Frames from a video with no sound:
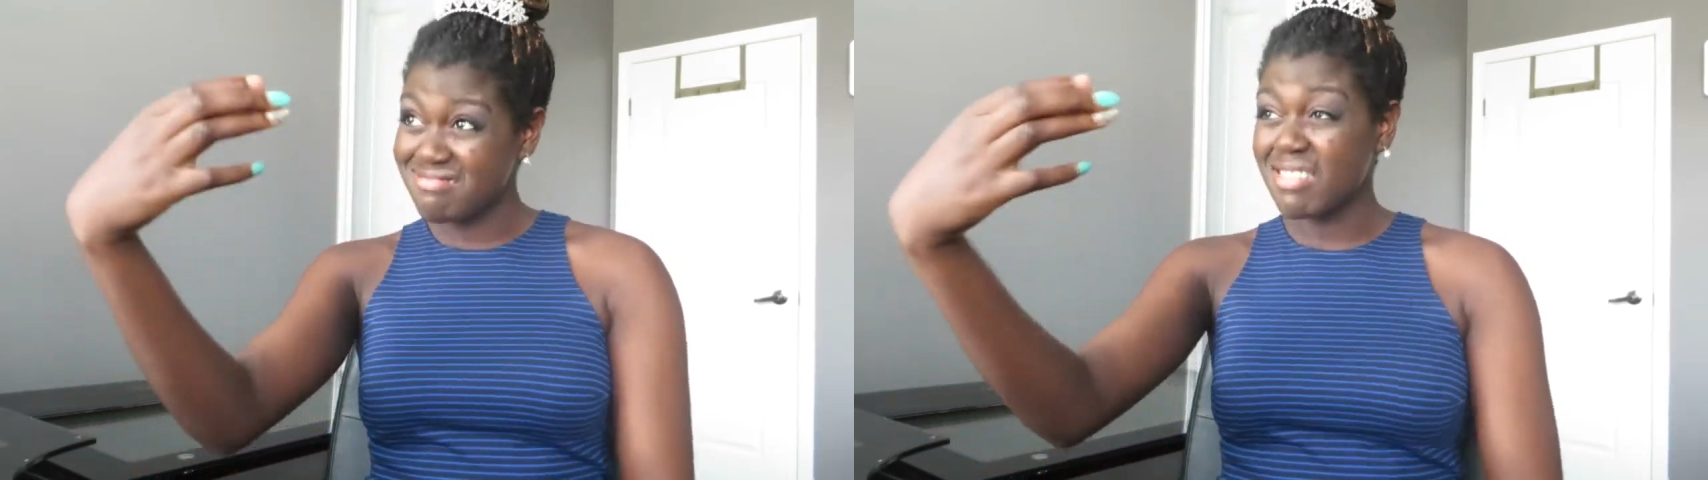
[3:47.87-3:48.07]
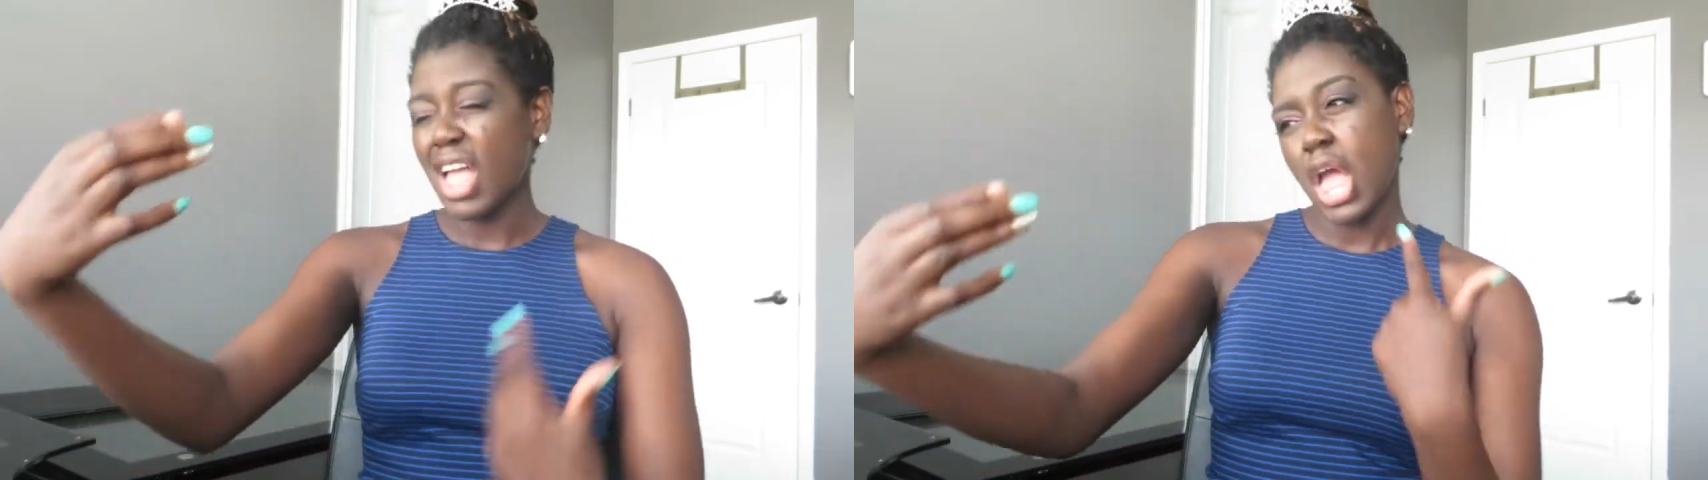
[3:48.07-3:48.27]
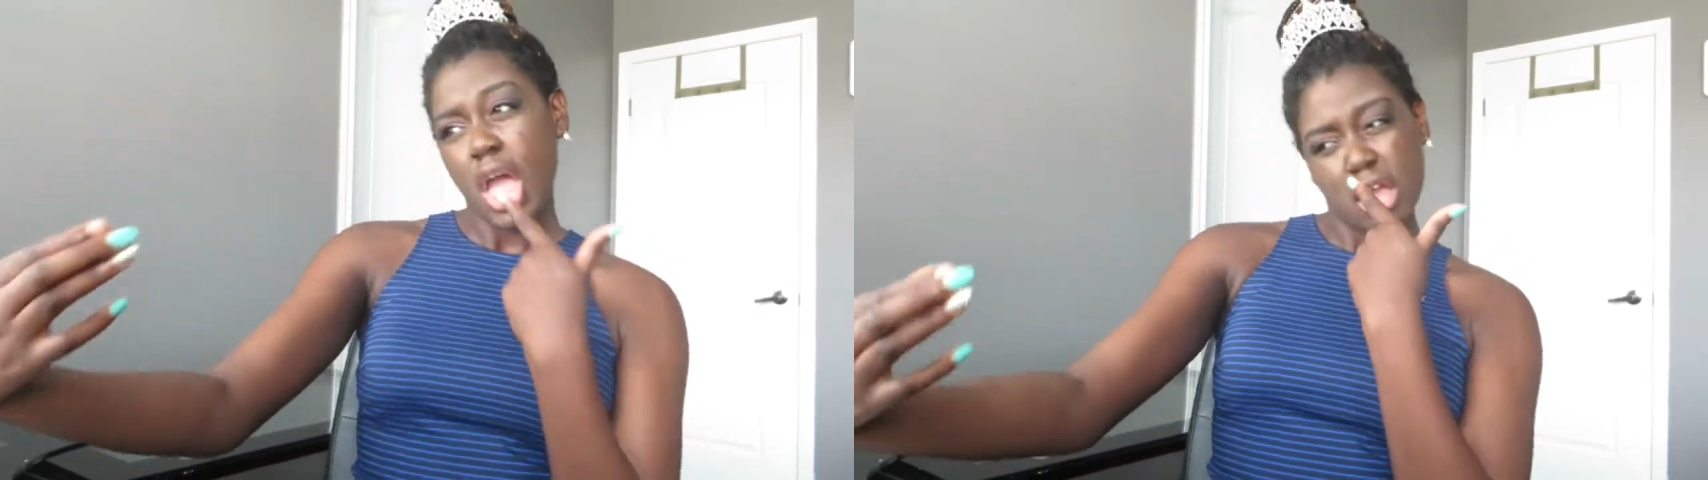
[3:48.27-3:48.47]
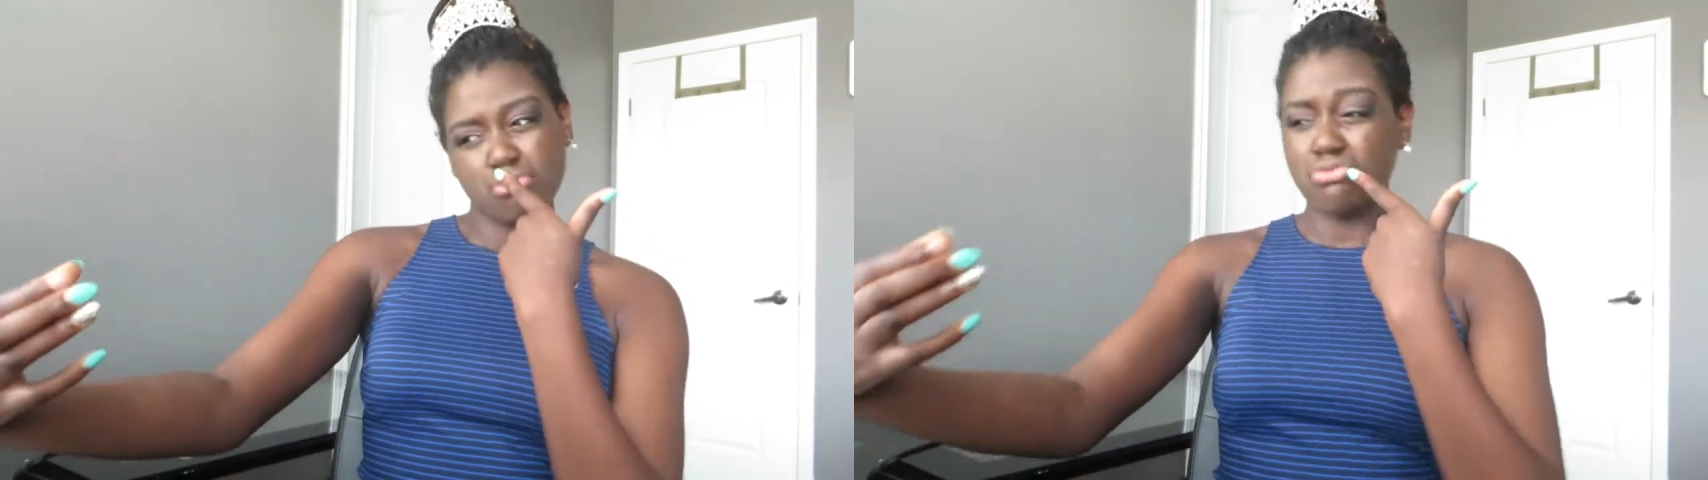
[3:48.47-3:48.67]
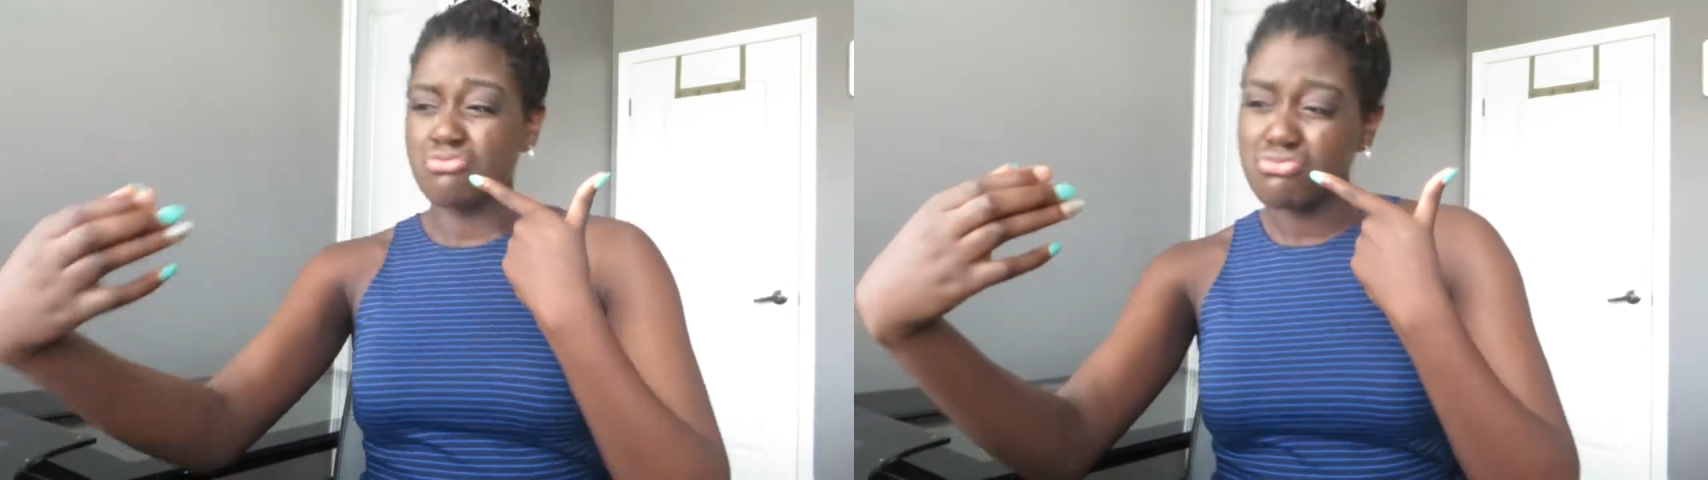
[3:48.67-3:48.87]

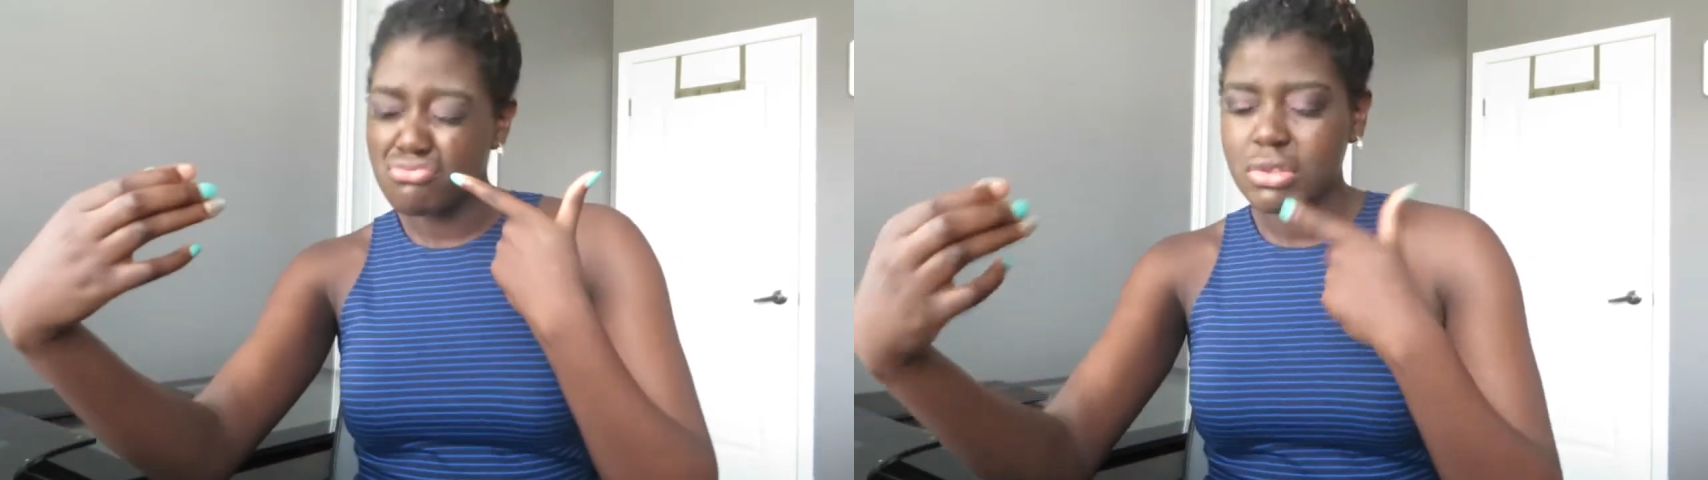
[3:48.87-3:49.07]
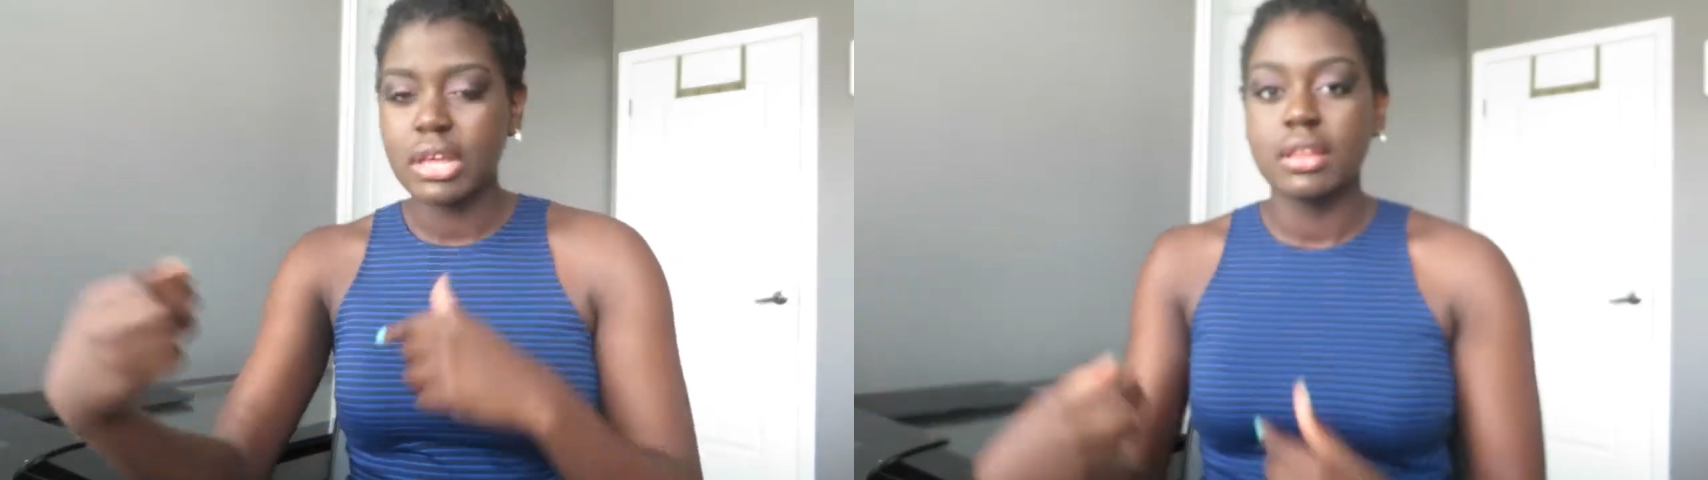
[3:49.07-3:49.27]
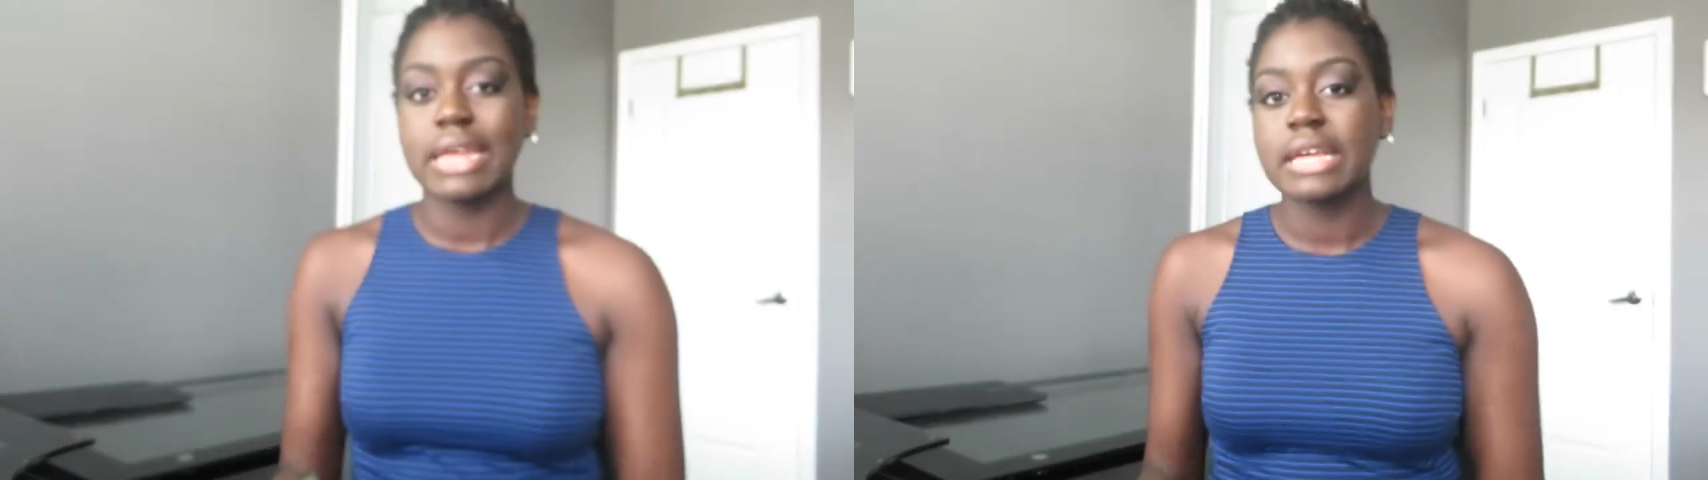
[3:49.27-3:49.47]
mmm,